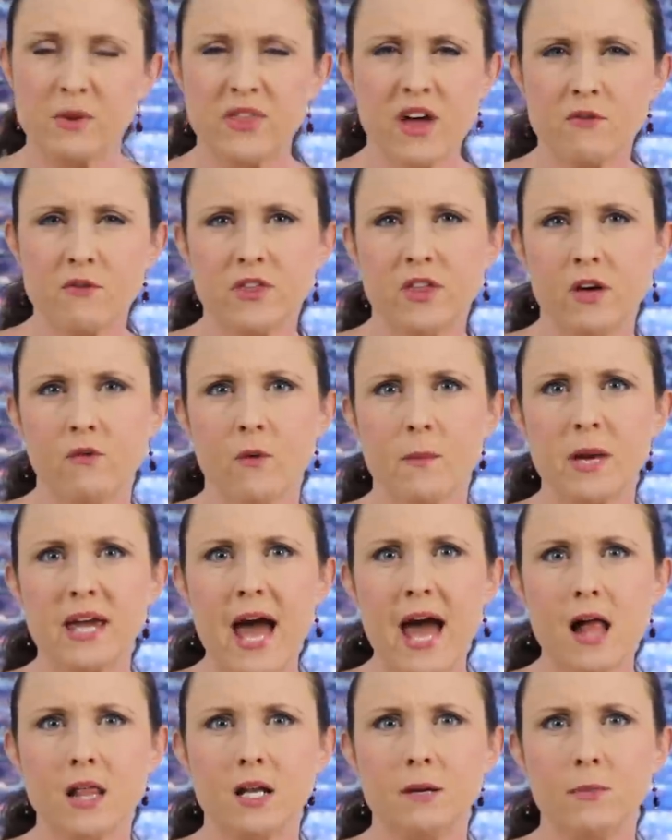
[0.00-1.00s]
And with everything from a
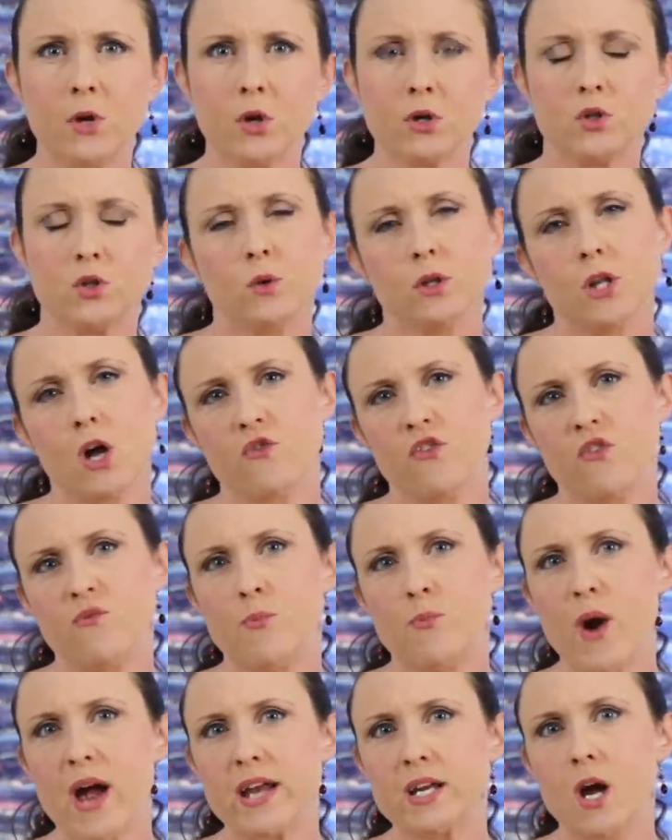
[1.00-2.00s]
gallon of milk to a loaf of
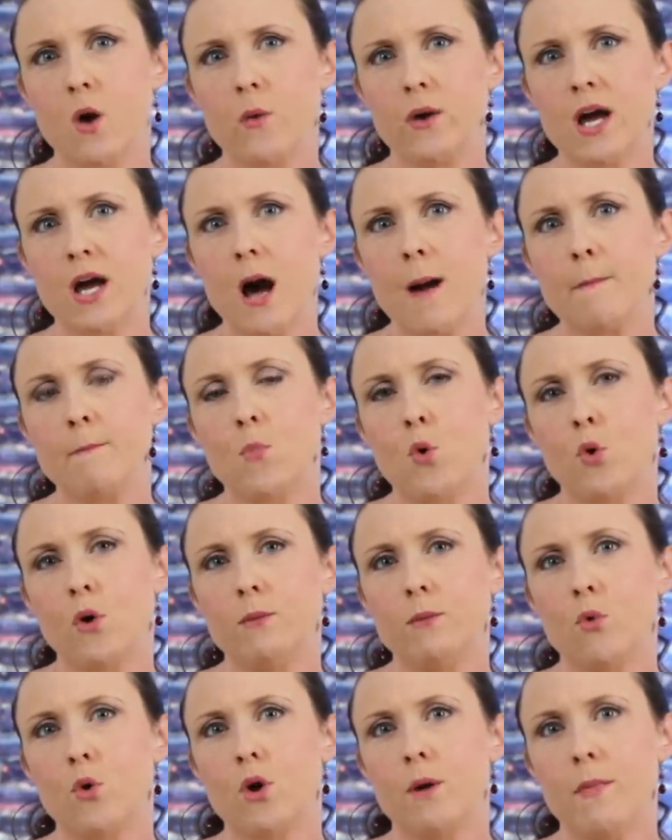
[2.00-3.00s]
bread going up, more and
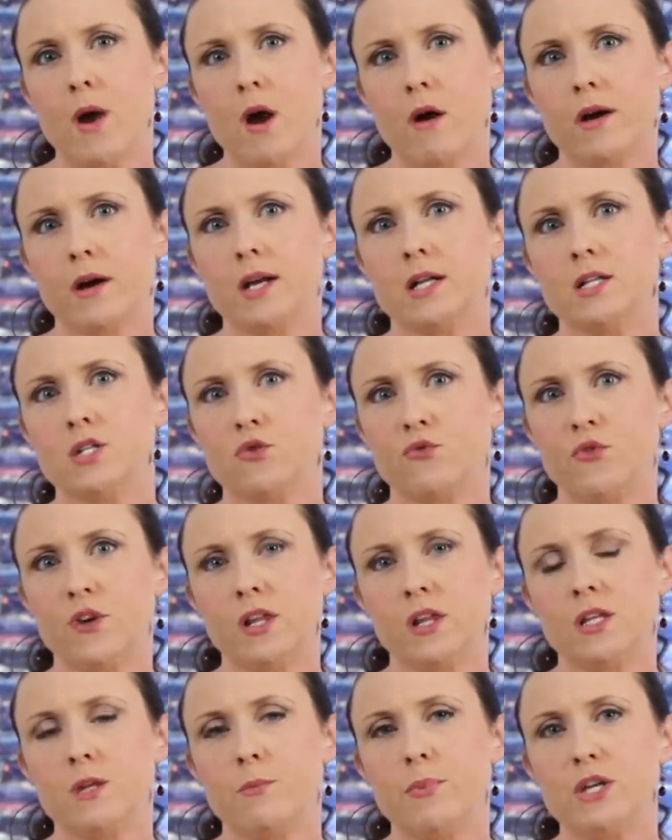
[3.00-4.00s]
more Americans are
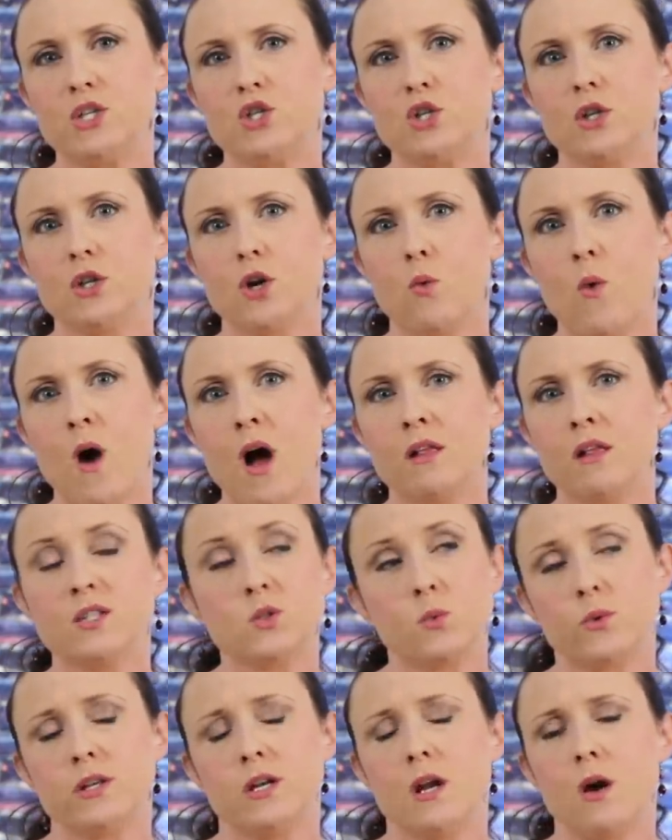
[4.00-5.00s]
feeling the pinch in their wallets
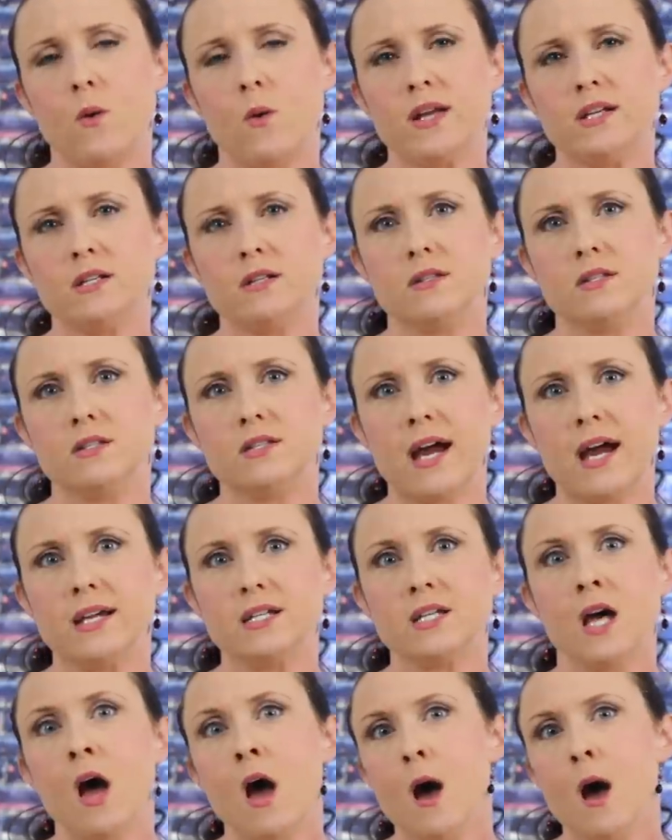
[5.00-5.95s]
with no end in sight.